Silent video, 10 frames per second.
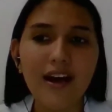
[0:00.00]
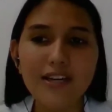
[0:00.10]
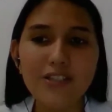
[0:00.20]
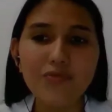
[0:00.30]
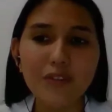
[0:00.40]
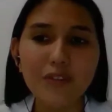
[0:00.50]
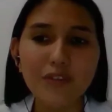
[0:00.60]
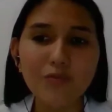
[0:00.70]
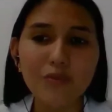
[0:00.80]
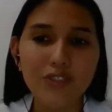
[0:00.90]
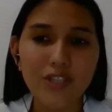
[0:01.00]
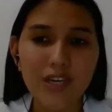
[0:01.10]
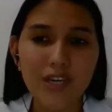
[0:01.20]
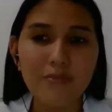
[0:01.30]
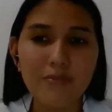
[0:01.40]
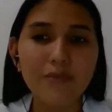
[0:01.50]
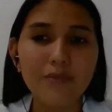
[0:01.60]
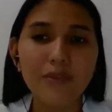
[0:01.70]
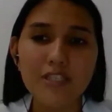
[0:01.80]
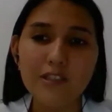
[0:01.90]
and restricted protein
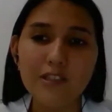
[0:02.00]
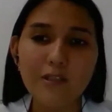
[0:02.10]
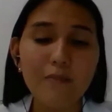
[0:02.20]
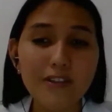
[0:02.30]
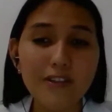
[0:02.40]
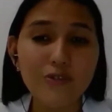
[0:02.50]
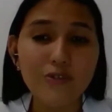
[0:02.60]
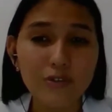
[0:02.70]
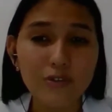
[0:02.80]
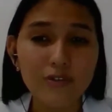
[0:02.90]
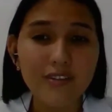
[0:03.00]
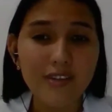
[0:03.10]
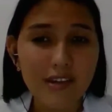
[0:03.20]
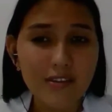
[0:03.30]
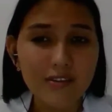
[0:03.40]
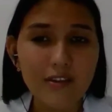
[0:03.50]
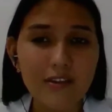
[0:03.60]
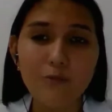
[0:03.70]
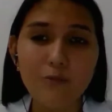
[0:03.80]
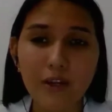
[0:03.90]
catabolism may destroy
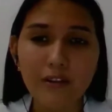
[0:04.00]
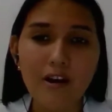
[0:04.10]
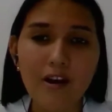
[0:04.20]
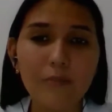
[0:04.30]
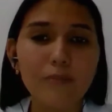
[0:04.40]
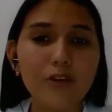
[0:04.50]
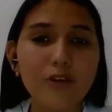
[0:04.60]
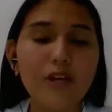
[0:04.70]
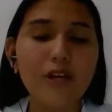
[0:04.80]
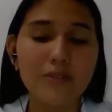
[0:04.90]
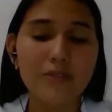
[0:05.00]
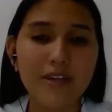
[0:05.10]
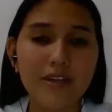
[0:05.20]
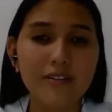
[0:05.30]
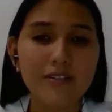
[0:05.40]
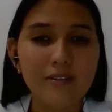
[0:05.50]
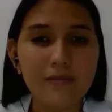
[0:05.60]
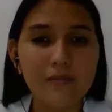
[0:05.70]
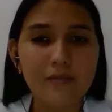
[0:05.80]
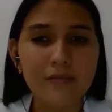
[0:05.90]
taste and smell and blood
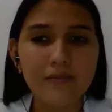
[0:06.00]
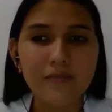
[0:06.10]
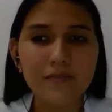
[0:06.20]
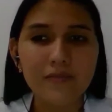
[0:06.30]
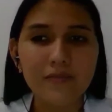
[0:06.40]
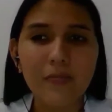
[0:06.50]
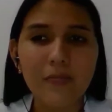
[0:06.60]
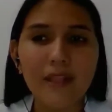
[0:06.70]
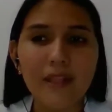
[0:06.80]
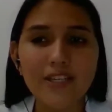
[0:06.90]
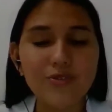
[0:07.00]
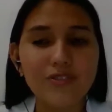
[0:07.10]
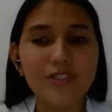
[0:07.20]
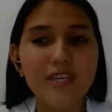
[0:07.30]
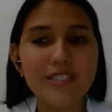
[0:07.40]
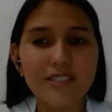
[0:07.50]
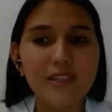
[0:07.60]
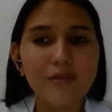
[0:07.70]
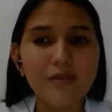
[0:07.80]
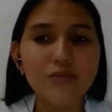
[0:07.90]
appetite.
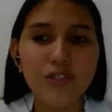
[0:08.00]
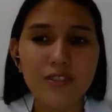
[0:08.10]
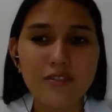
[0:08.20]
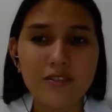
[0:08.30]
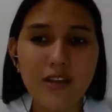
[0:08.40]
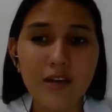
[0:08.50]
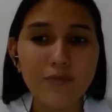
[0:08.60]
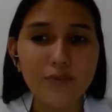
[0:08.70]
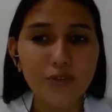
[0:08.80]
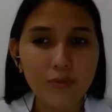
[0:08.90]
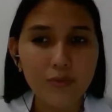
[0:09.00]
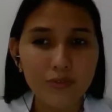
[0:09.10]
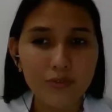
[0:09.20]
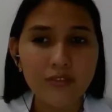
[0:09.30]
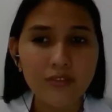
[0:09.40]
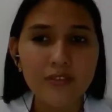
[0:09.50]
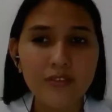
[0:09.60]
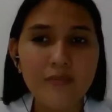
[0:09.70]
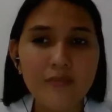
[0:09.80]
Gastrointestinal nutrient absorption